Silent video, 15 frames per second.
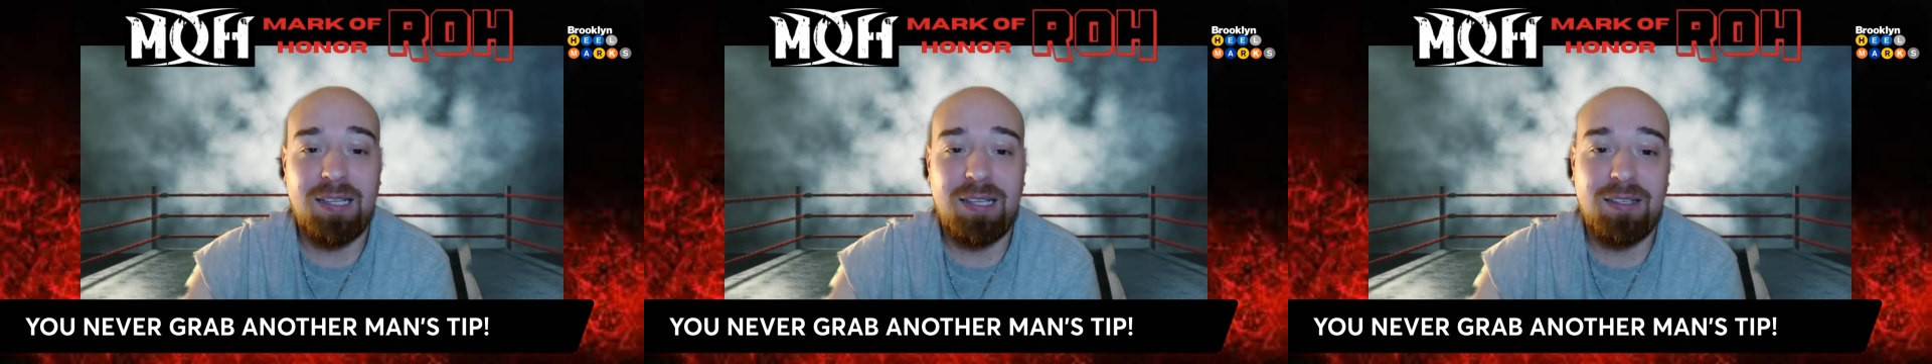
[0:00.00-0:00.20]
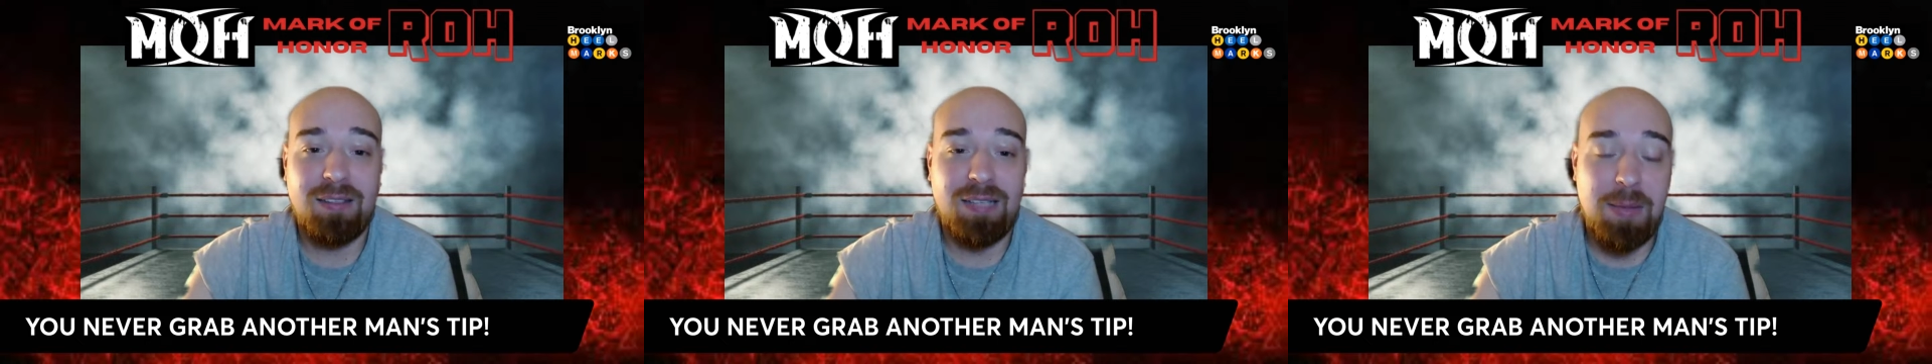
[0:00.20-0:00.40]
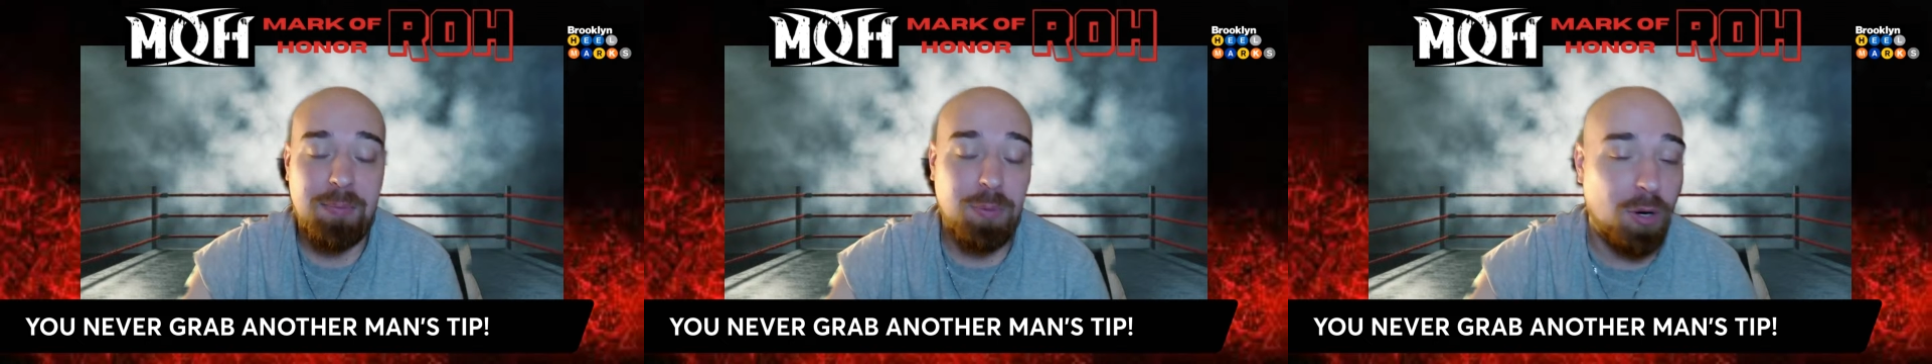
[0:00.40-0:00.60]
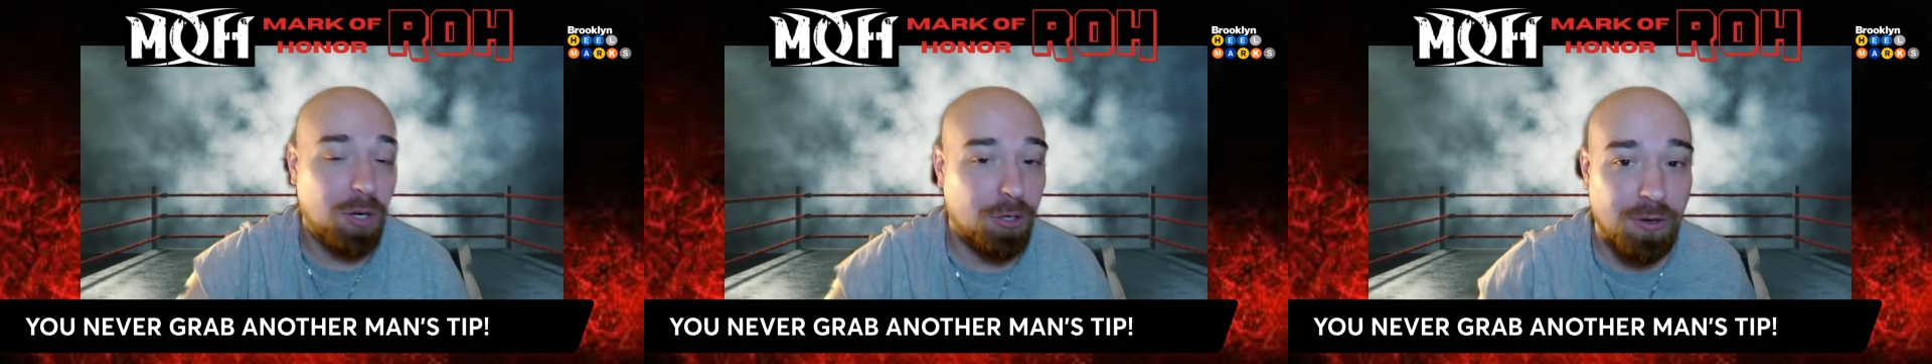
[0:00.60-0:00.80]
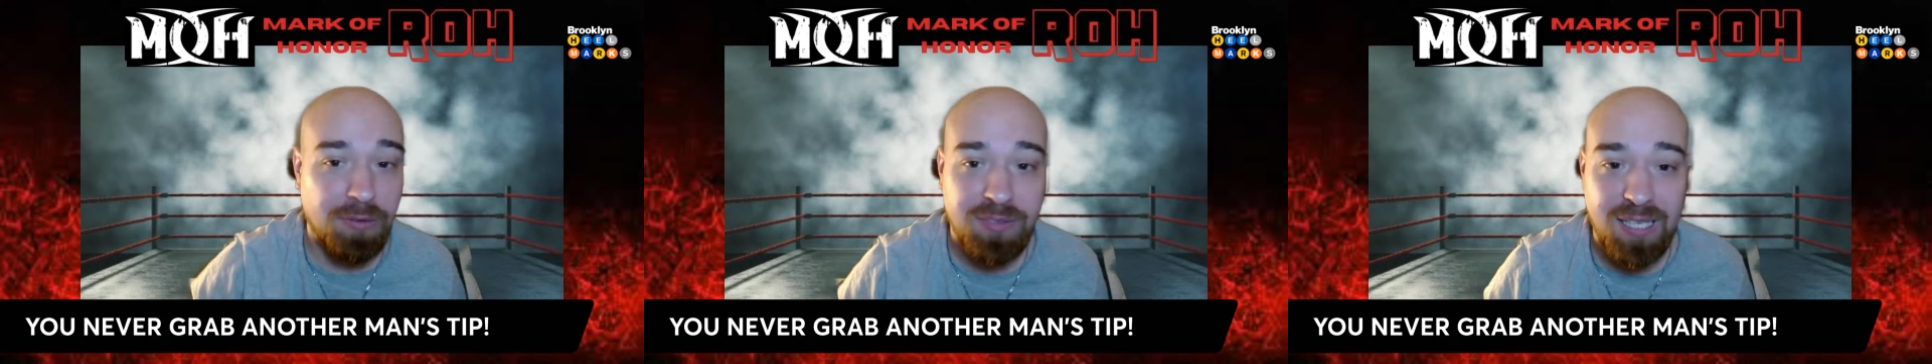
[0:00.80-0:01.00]
they put
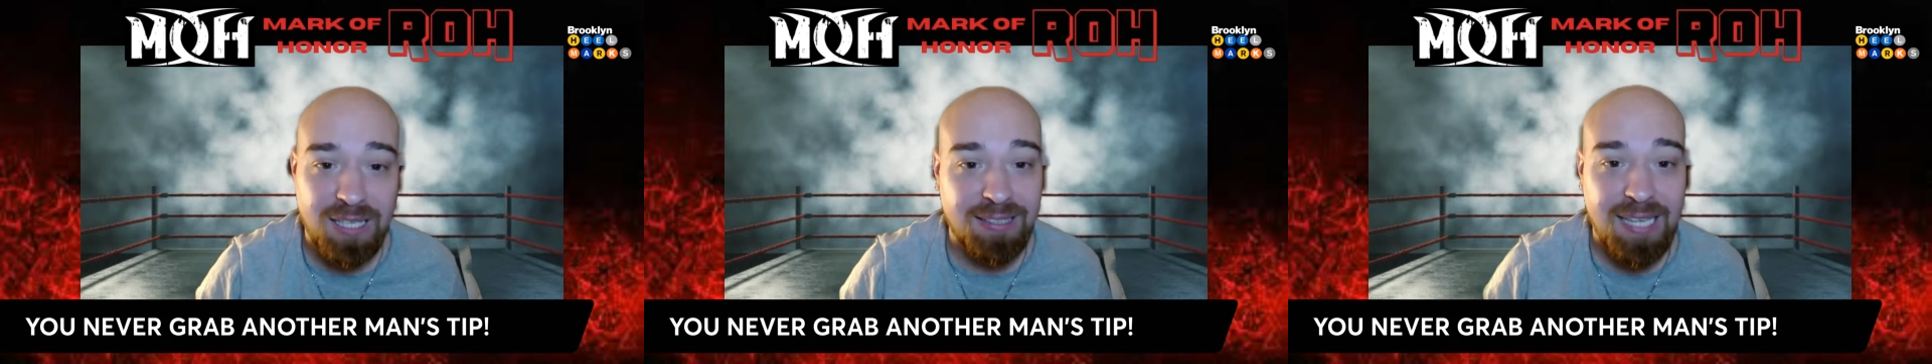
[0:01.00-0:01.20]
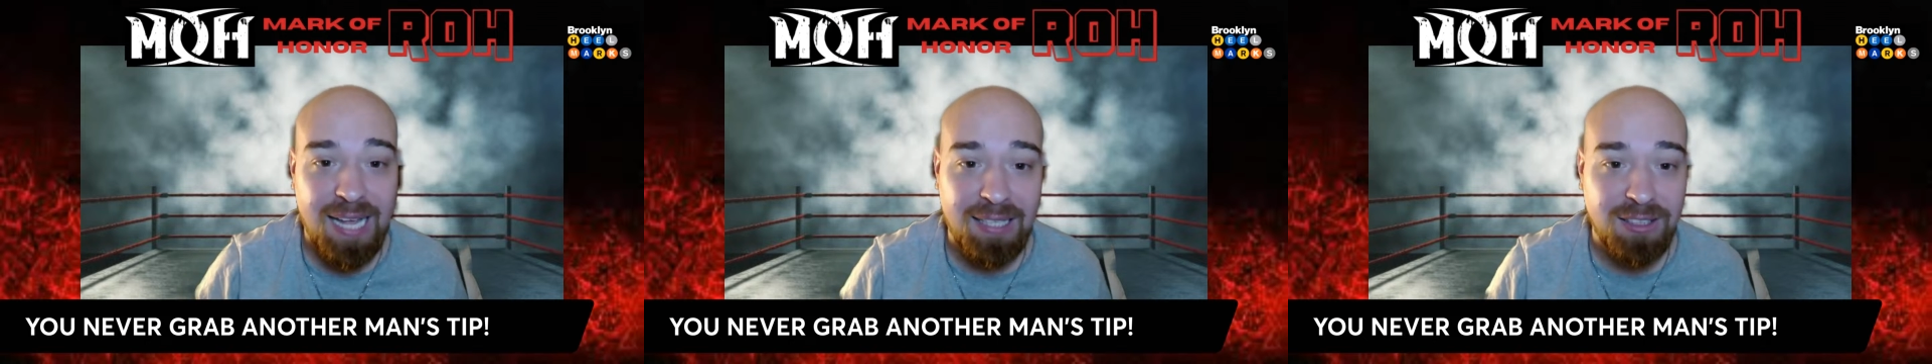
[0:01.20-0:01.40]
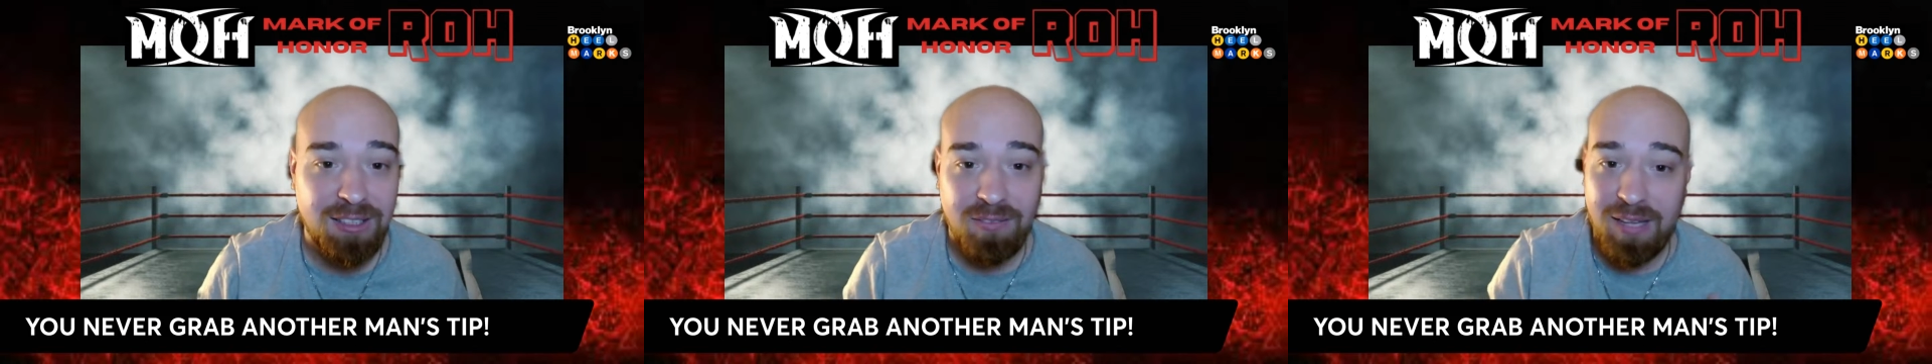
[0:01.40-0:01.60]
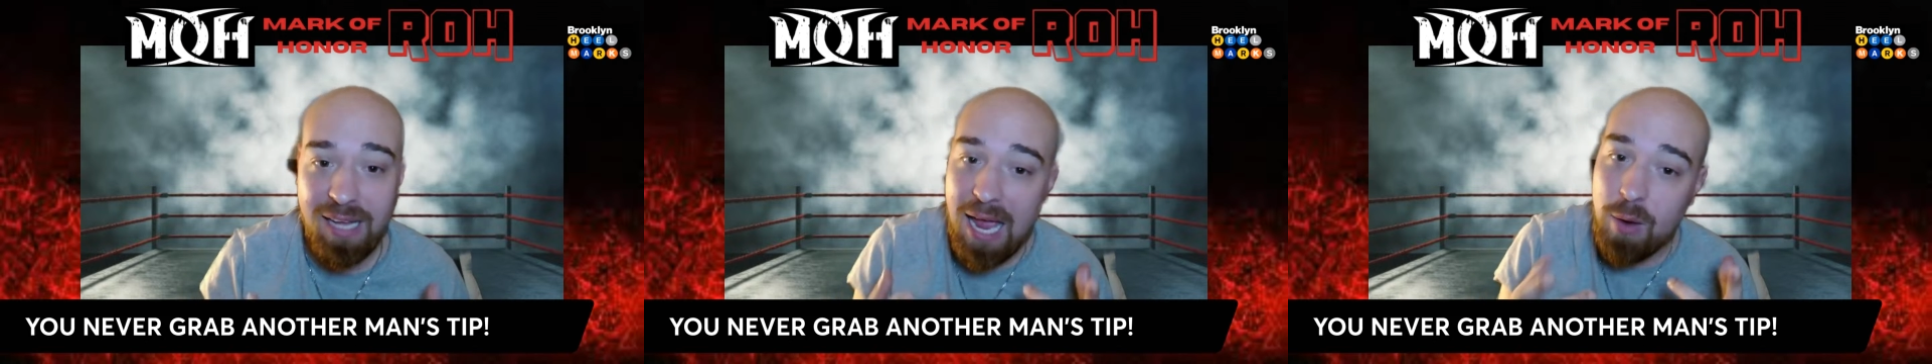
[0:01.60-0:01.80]
Griff to the test. They're like, hey,